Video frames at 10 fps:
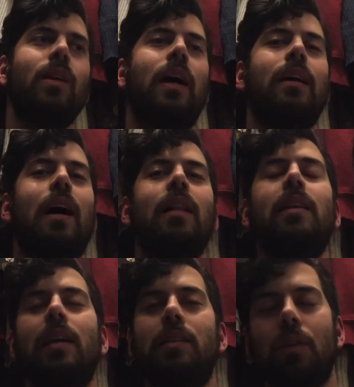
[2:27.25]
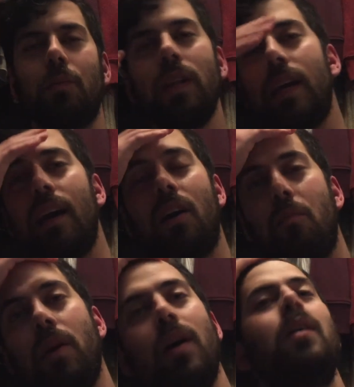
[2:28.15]
And holidays can really
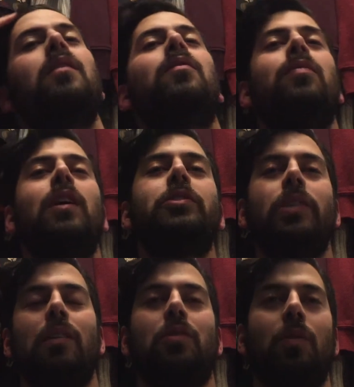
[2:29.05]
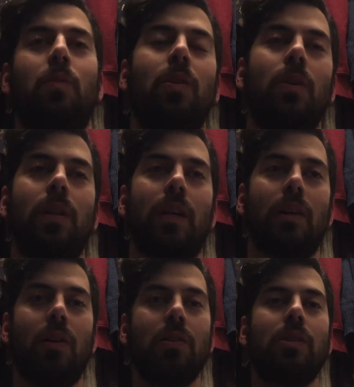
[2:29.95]
help flesh out your world. It
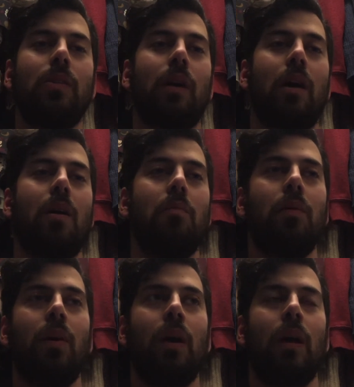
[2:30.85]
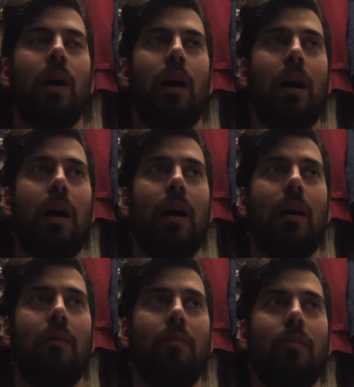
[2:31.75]
can also help
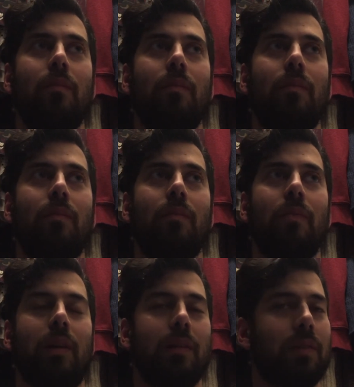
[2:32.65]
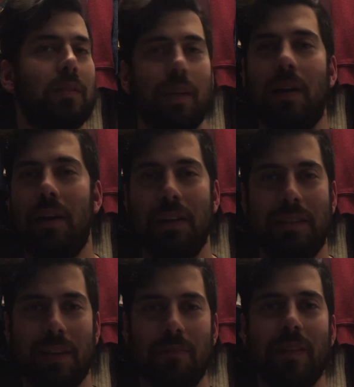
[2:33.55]
give you
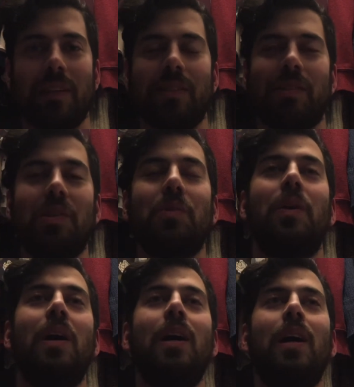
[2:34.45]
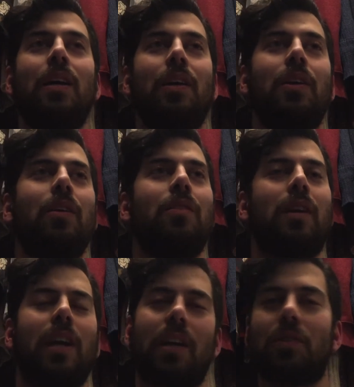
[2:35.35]
something to do.
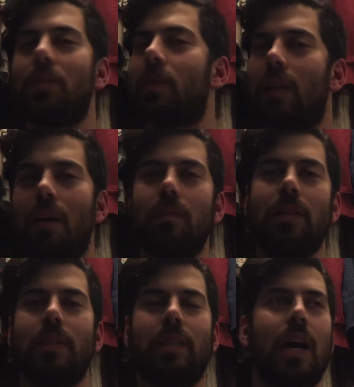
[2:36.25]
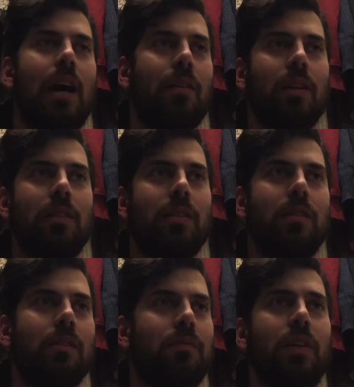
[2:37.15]
The characters come into town. It's
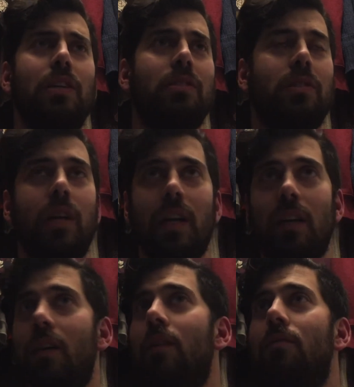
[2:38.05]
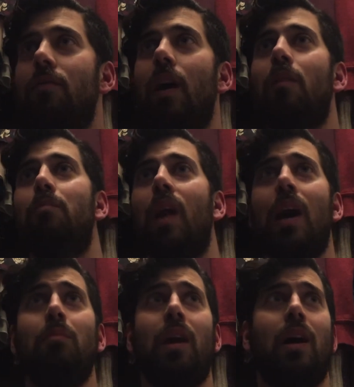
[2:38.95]
the feast day of a
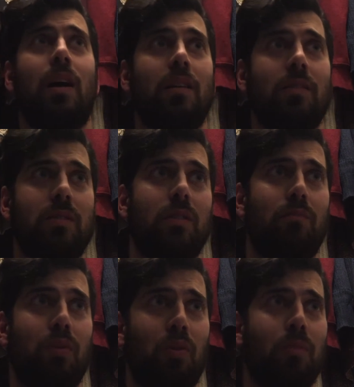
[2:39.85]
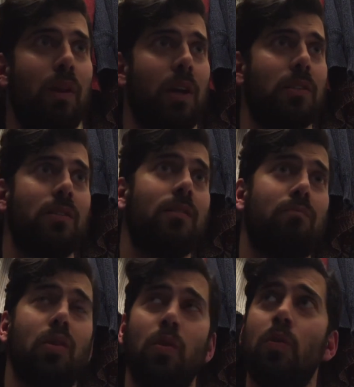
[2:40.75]
blah blah, the bluebliest of
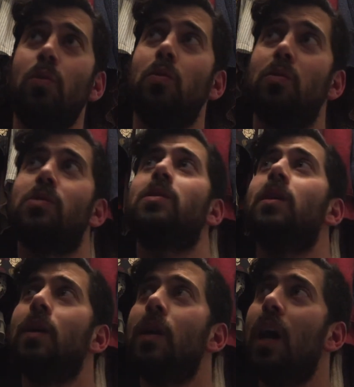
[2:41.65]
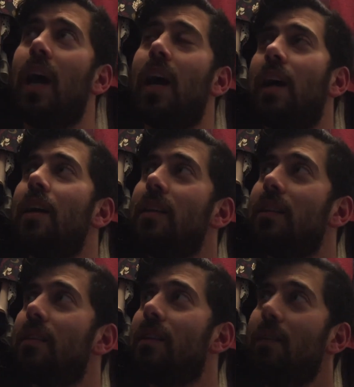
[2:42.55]
blues.
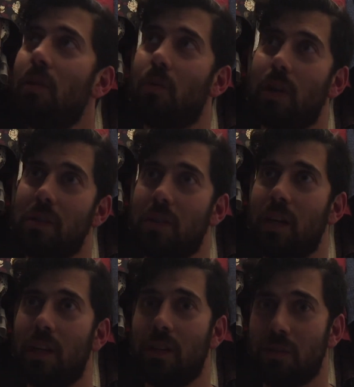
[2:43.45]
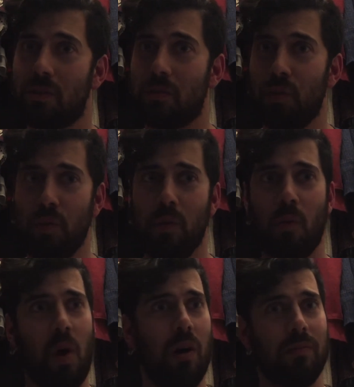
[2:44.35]
And everyone's eating snoodle
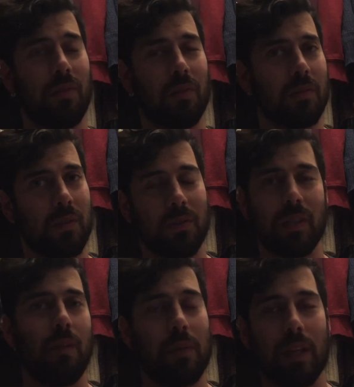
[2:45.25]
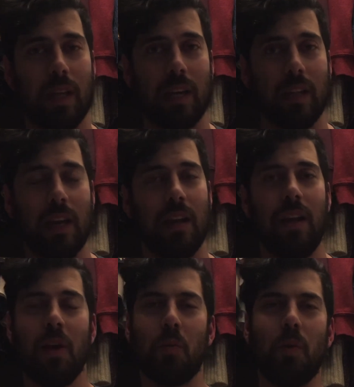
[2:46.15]
waffles or something like that.
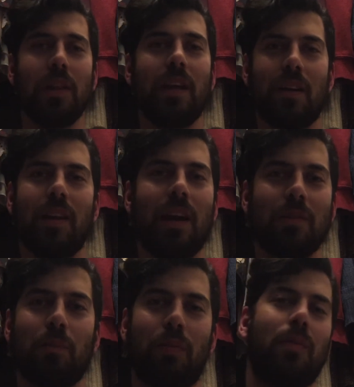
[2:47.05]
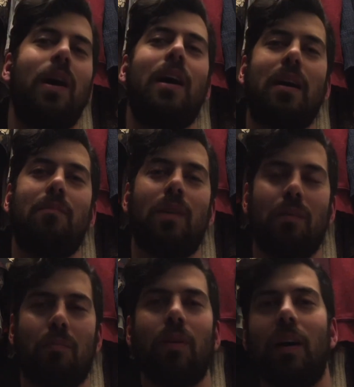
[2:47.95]
Wasn't that great? That was prime
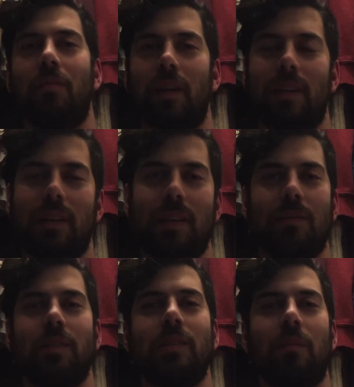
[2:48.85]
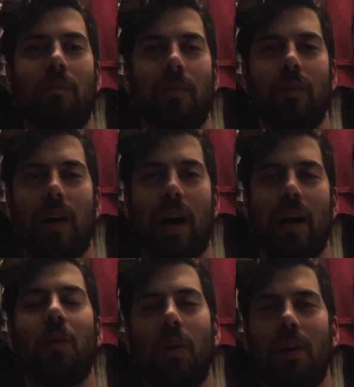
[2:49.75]
improv right there. That was some
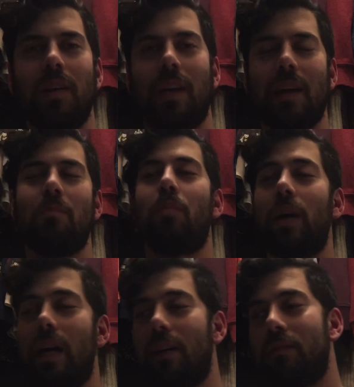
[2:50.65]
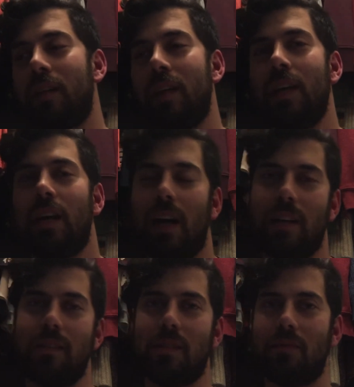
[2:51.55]
high quality improv. I
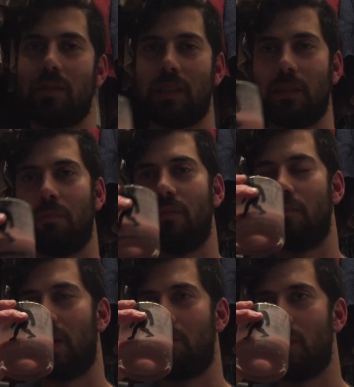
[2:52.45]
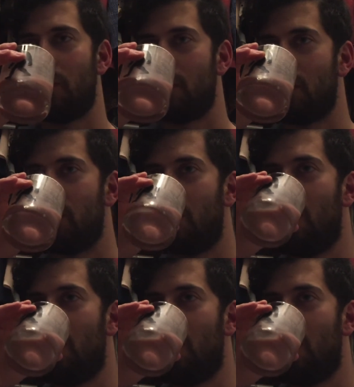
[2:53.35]
deserve a sip of Metamucil.